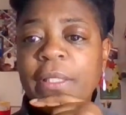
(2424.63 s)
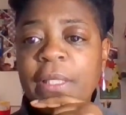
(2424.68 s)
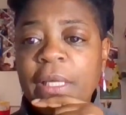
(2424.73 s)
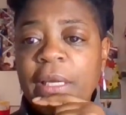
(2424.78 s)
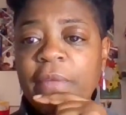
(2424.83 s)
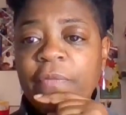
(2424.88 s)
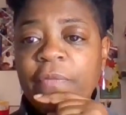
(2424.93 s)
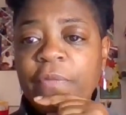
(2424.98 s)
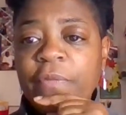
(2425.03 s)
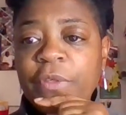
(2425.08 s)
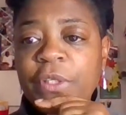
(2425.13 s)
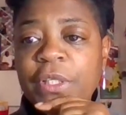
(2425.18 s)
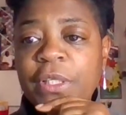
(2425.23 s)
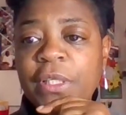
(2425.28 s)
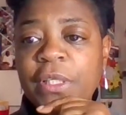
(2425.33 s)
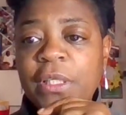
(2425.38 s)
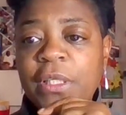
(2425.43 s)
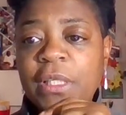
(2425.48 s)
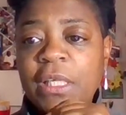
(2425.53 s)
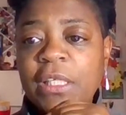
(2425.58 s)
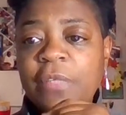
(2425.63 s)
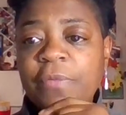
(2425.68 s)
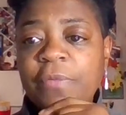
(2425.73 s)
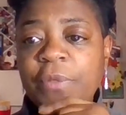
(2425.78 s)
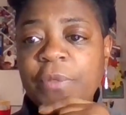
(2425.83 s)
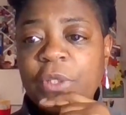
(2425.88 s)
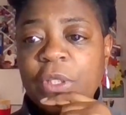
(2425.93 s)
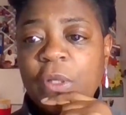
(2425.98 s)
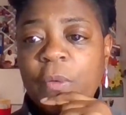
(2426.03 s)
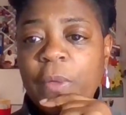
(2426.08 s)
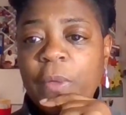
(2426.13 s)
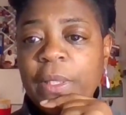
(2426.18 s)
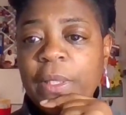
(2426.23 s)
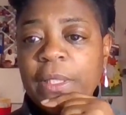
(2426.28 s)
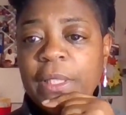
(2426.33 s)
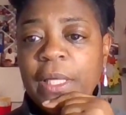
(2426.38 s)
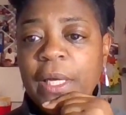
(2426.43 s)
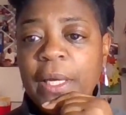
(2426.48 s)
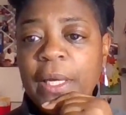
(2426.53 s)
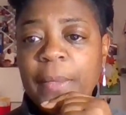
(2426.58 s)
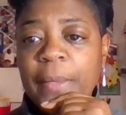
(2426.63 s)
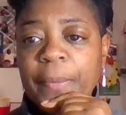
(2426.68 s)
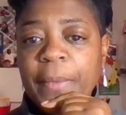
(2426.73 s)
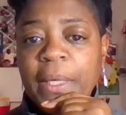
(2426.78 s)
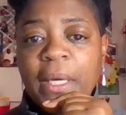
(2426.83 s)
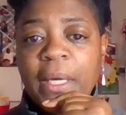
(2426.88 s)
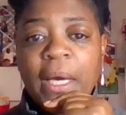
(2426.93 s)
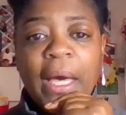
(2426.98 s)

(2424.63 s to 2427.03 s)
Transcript: Dead for successful sewing time.